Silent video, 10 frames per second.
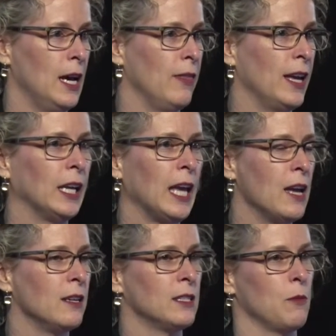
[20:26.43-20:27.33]
And that
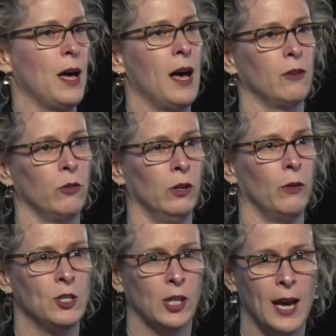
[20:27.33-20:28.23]
again is about,
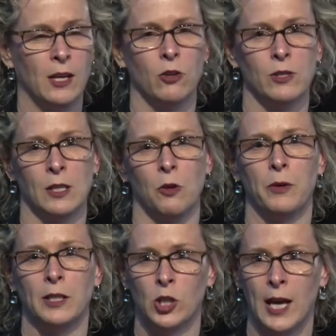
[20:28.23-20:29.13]
educating
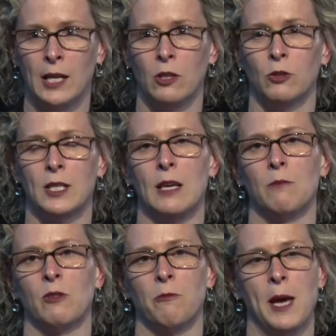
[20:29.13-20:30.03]
yourself, educating your
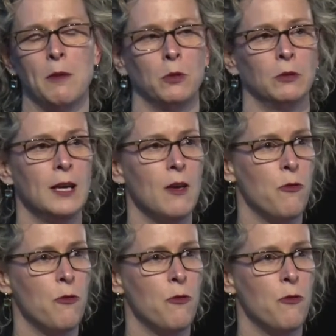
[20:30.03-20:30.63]
teams of people,